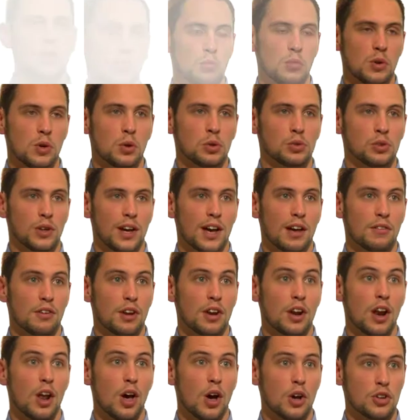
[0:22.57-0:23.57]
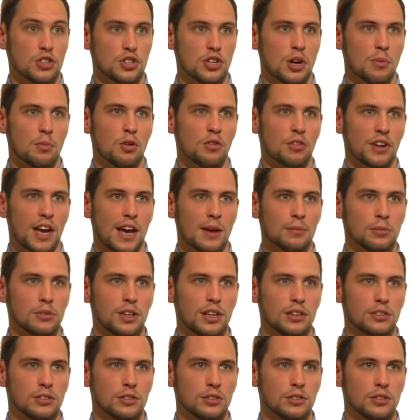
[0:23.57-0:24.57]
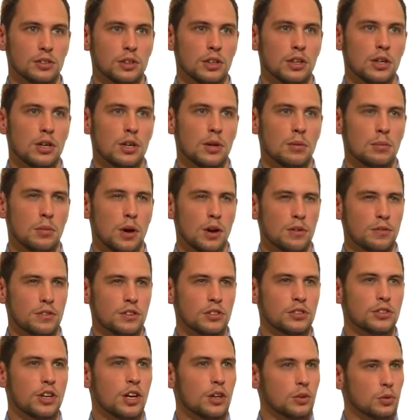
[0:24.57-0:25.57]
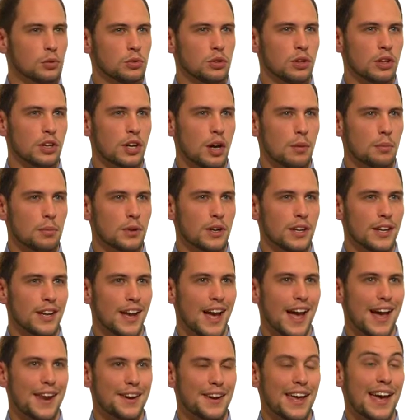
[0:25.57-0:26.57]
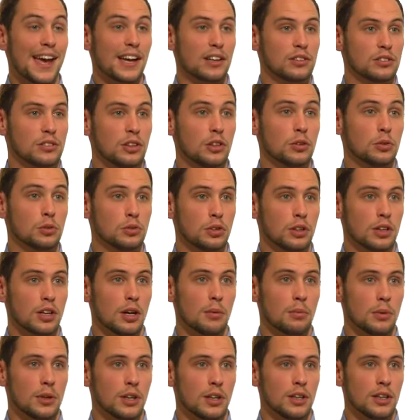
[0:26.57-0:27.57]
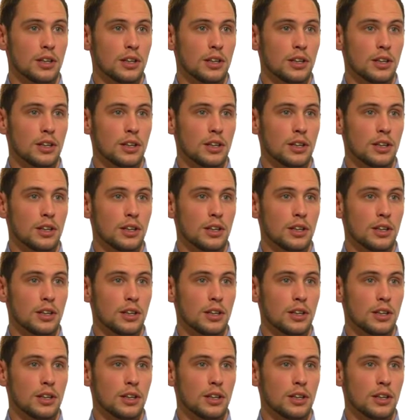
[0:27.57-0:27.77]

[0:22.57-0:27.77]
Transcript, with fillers: We also have a large number of game testers, both internal to the company and external to the company.